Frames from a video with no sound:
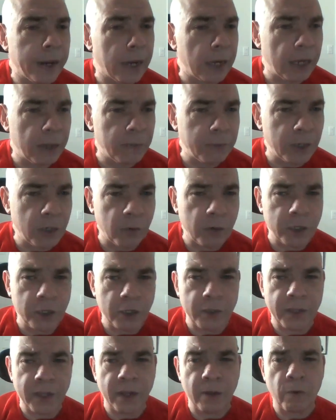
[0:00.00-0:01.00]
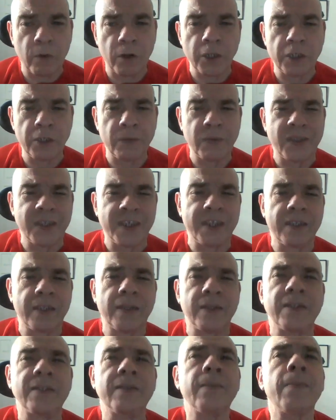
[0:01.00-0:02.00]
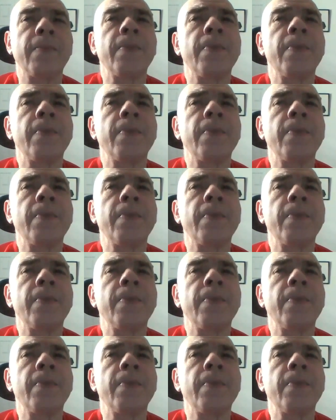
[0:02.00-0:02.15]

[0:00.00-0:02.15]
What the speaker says: and let me know what you think once you've seen this.